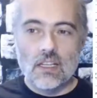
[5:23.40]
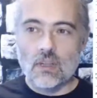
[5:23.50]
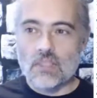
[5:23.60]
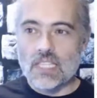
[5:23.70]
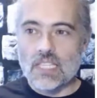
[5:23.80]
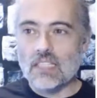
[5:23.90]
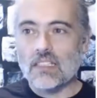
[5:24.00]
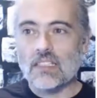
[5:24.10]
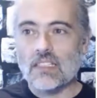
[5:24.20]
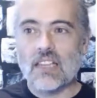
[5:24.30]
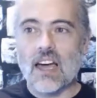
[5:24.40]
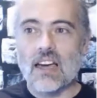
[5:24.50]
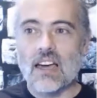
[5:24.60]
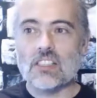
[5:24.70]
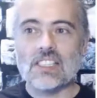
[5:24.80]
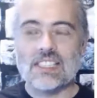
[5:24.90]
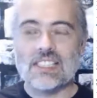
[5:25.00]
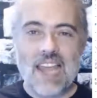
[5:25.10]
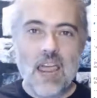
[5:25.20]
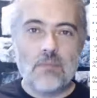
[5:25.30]
So I'm taking an entire
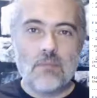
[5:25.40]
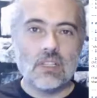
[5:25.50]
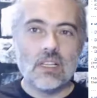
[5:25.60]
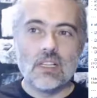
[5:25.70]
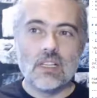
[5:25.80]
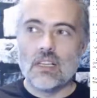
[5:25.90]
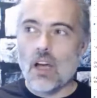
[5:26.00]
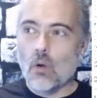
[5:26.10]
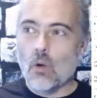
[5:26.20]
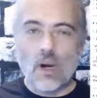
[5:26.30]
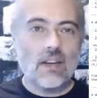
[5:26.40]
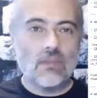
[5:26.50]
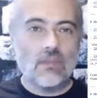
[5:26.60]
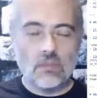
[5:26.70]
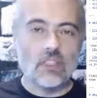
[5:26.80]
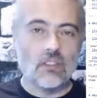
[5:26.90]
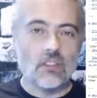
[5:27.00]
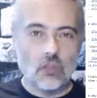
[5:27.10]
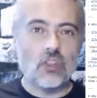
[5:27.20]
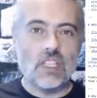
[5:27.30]
step away from the,
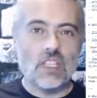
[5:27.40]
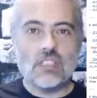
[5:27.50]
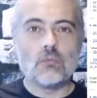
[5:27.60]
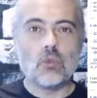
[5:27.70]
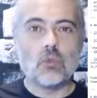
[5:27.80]
the creation